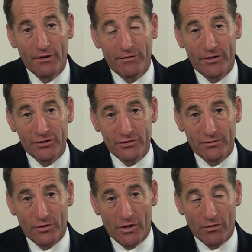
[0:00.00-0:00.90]
First
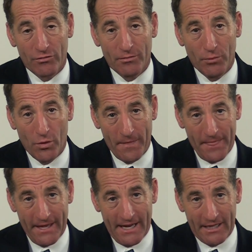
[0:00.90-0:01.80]
of all, report
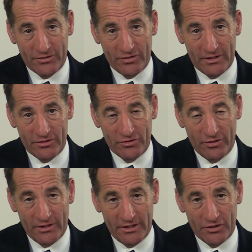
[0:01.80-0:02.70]
the accident
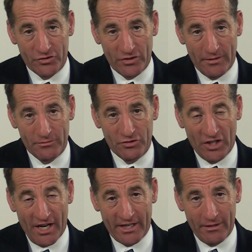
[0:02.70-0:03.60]
so that there's some
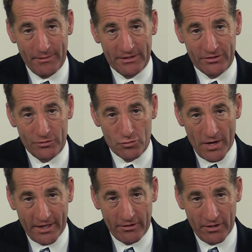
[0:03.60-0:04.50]
documented
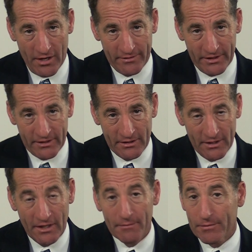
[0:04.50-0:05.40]
record of it.
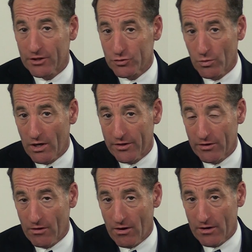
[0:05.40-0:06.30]
Because while
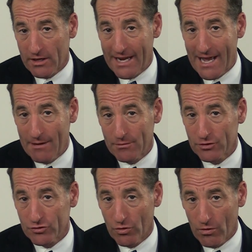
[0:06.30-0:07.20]
there are
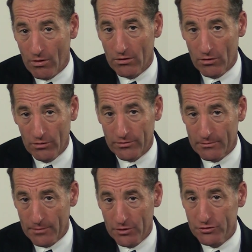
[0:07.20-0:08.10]
cameras all over
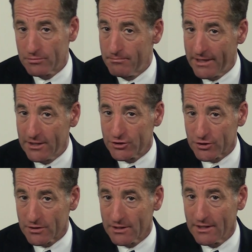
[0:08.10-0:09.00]
most
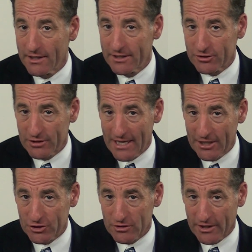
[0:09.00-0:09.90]
major
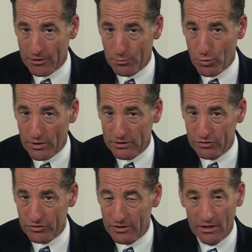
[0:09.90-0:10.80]
international
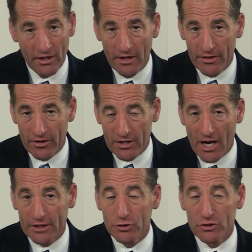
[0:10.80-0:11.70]
airports, they're
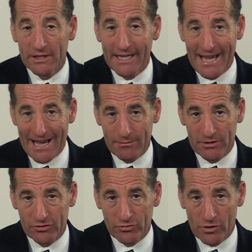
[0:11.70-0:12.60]
not usually
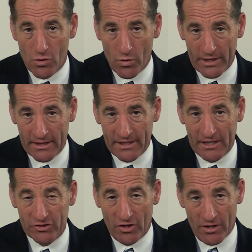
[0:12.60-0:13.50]
cameras recording
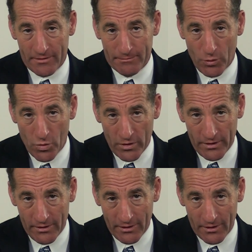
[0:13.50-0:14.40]
things on
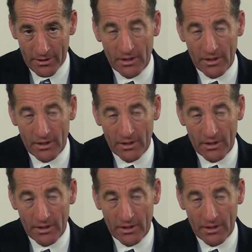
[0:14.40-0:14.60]
board,